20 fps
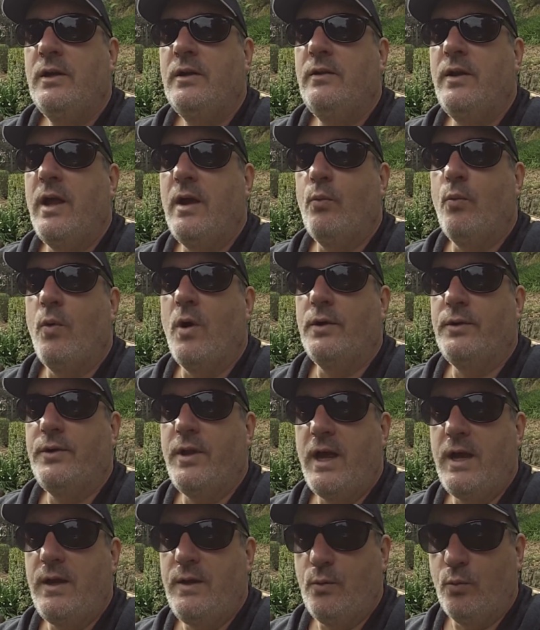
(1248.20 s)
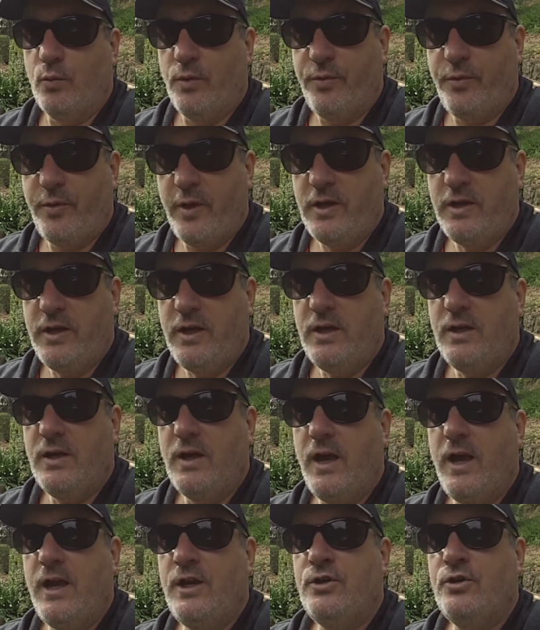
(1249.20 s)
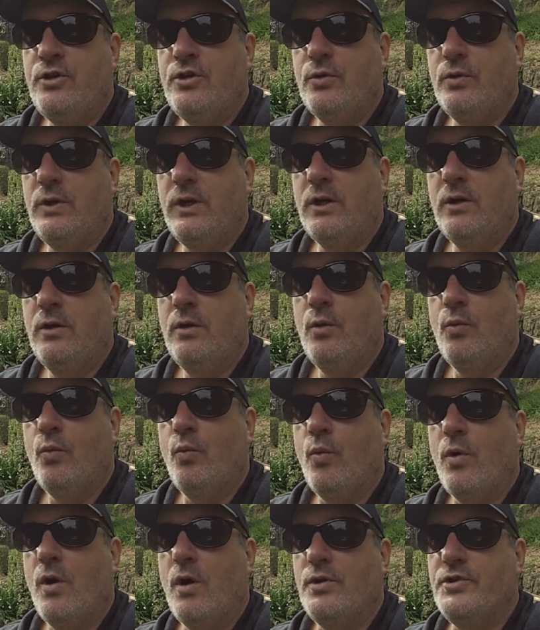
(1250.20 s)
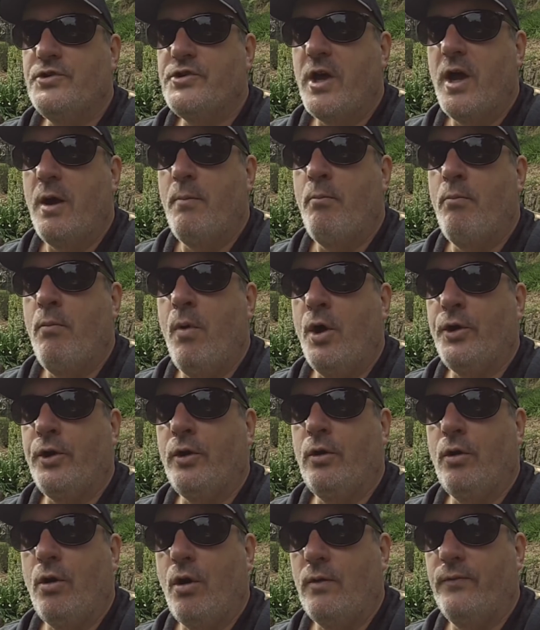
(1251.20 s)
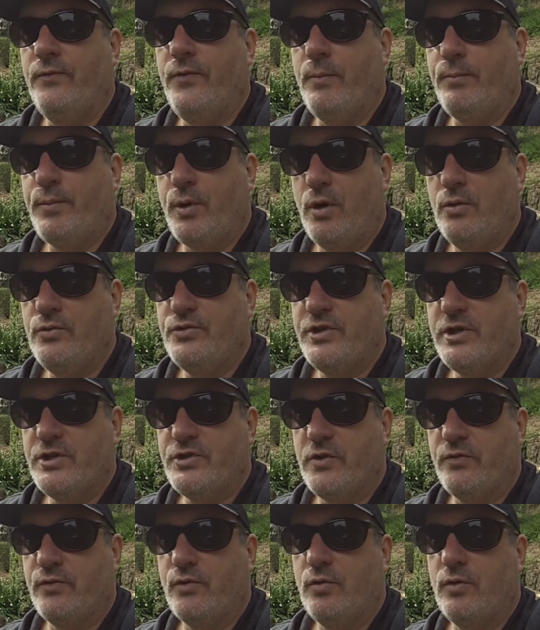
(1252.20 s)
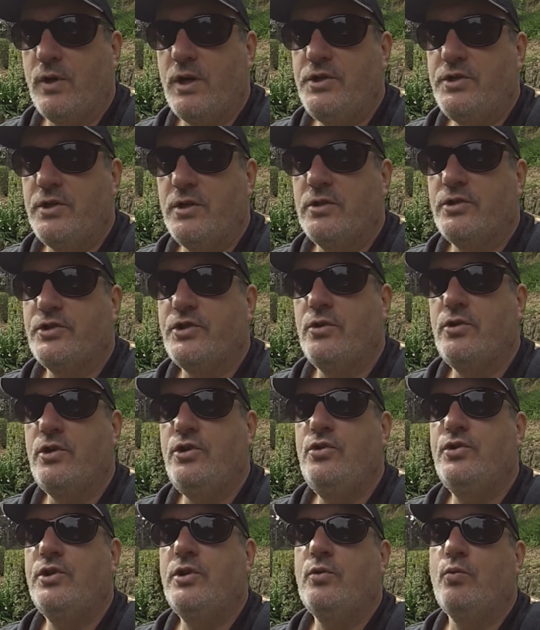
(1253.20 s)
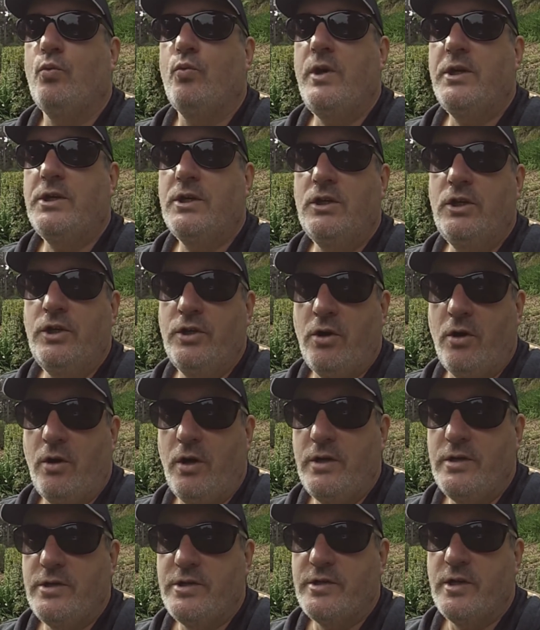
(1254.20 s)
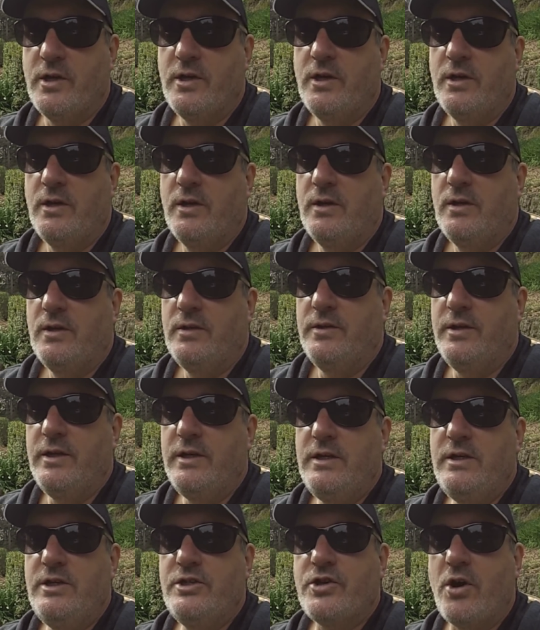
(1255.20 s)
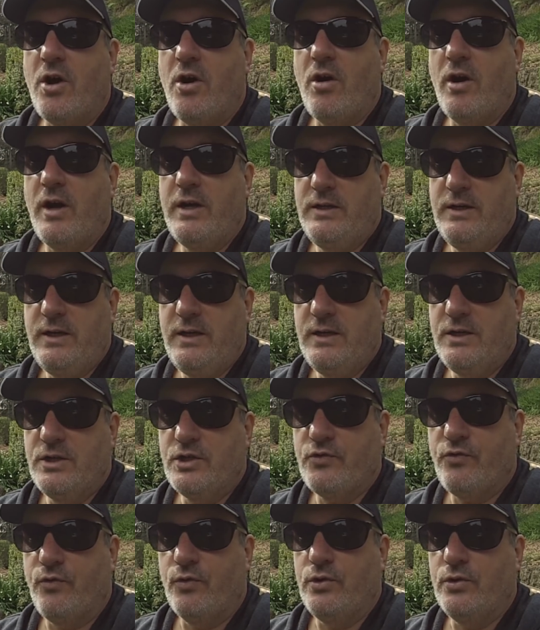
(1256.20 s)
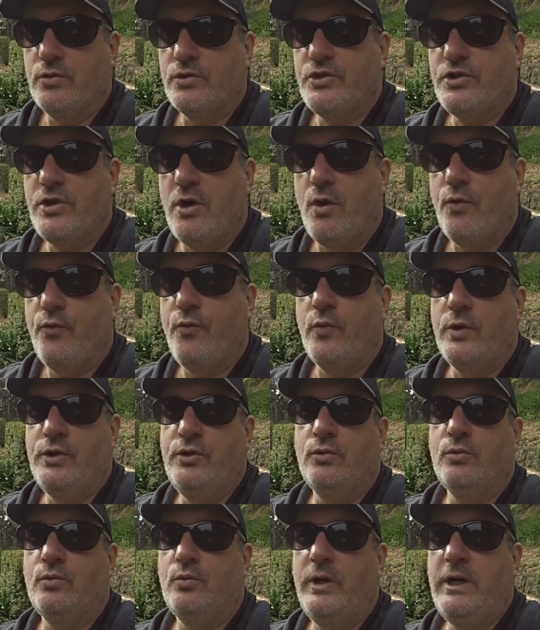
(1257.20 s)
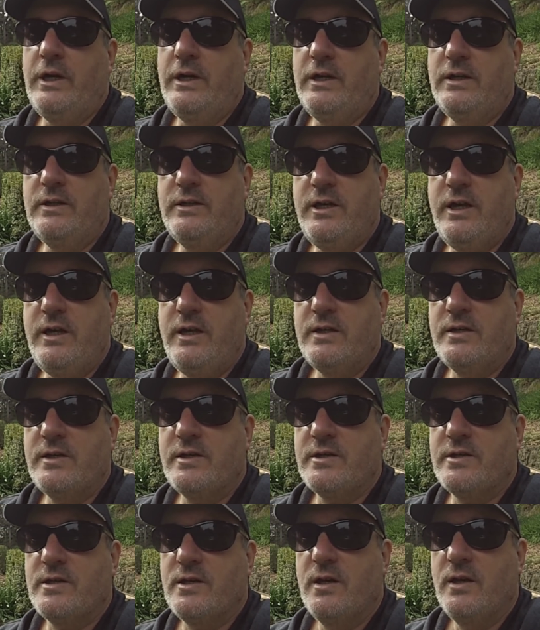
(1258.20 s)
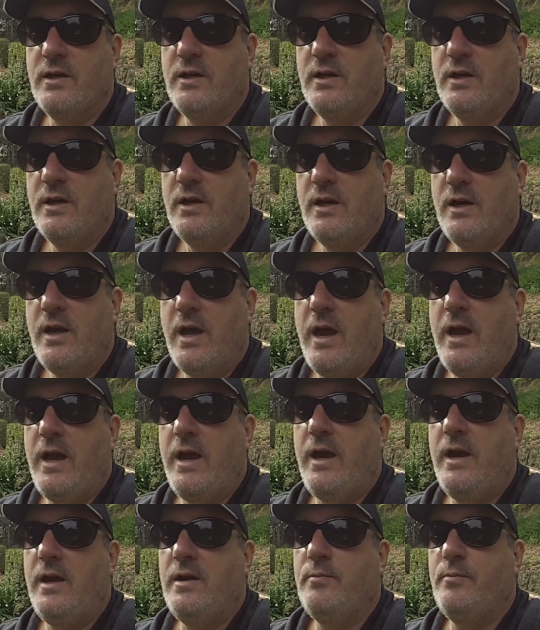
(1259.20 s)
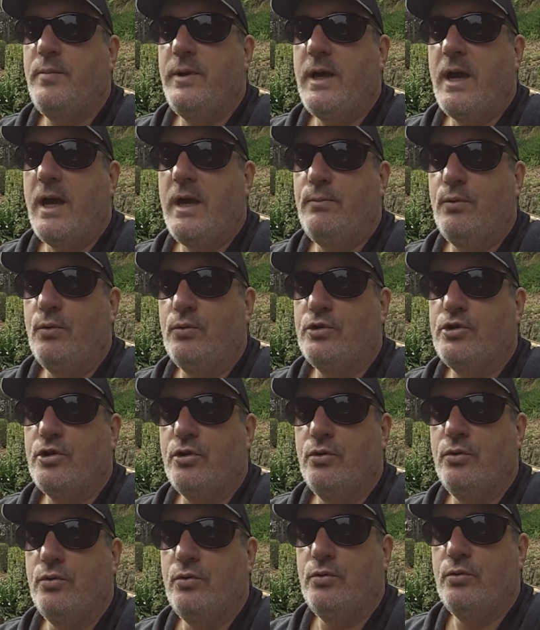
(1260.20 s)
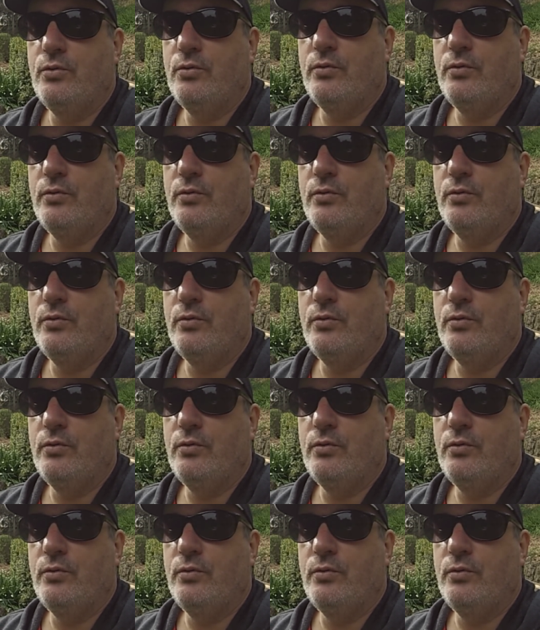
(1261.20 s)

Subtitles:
that what they were thinking and doing was a model of the process of creation, so that you can recognize these ideas for yourself when you're reading texts and be able to